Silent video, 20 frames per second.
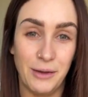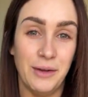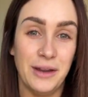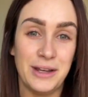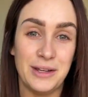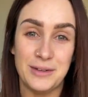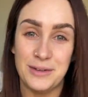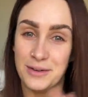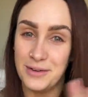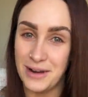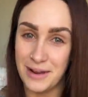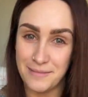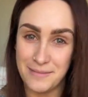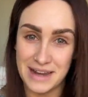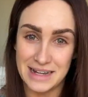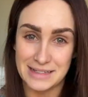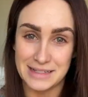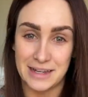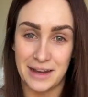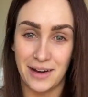Like when you don't have
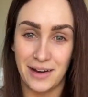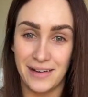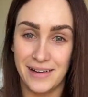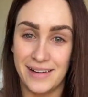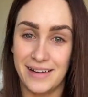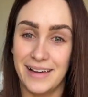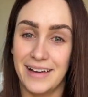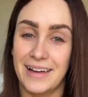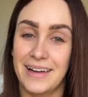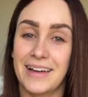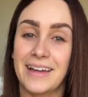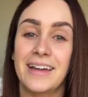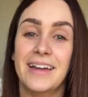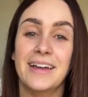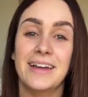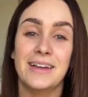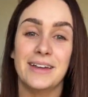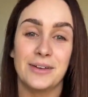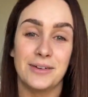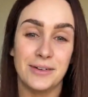mascara on,
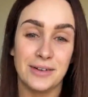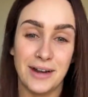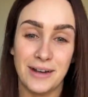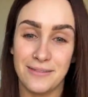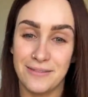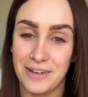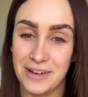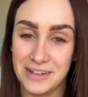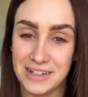you don't have